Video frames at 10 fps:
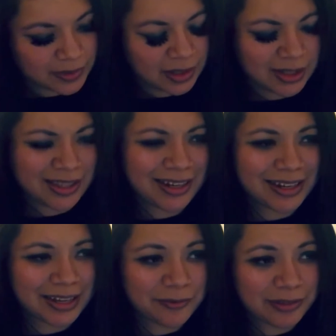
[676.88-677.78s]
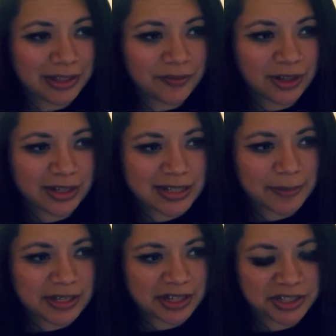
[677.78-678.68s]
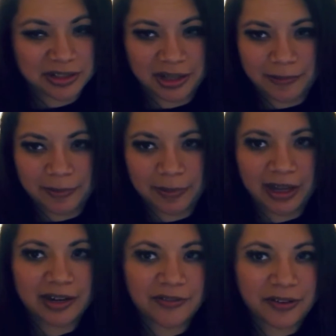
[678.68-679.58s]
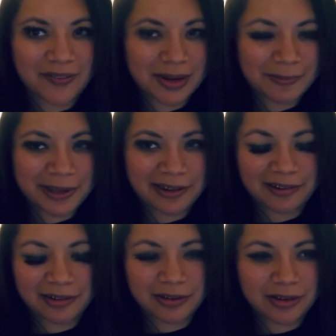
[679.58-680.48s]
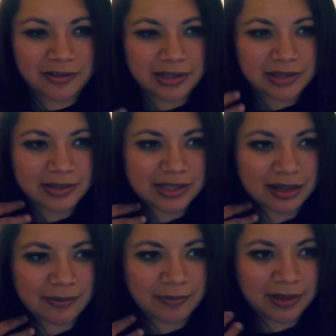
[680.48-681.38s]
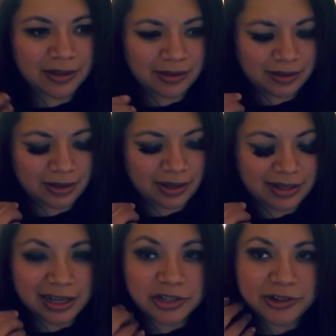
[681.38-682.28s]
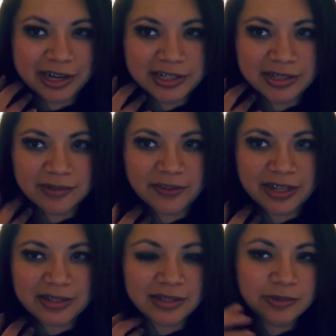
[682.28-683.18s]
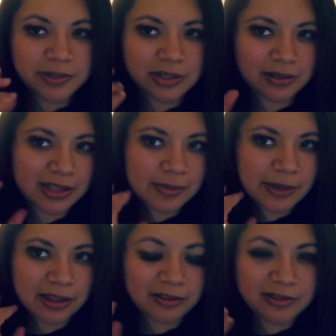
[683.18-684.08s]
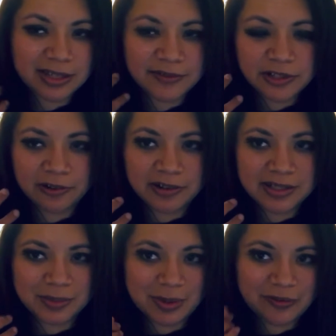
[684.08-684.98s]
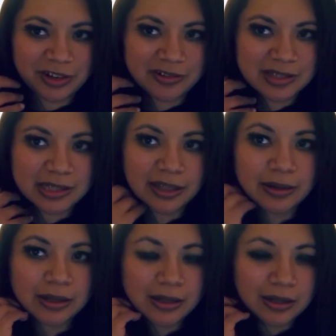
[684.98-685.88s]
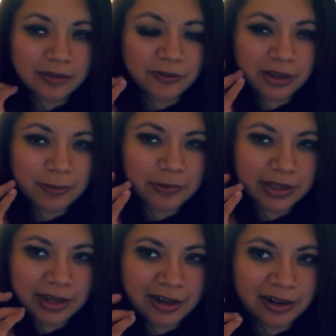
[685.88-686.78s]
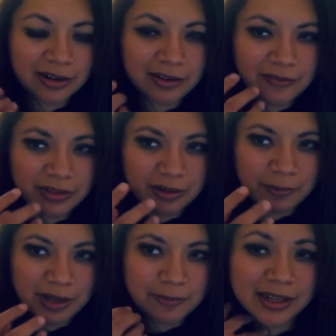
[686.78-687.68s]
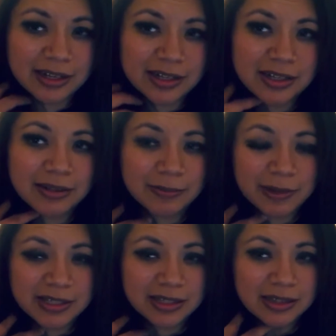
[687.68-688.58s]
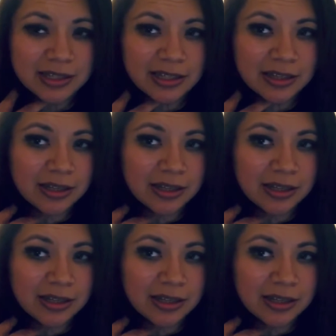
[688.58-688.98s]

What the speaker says: And then again, relieving any type of tension in the upper body for hernia pain, you can use those neck traction devices, which are like the pillows I've showed in some of my videos that fill up with air. You have a little pump. It basically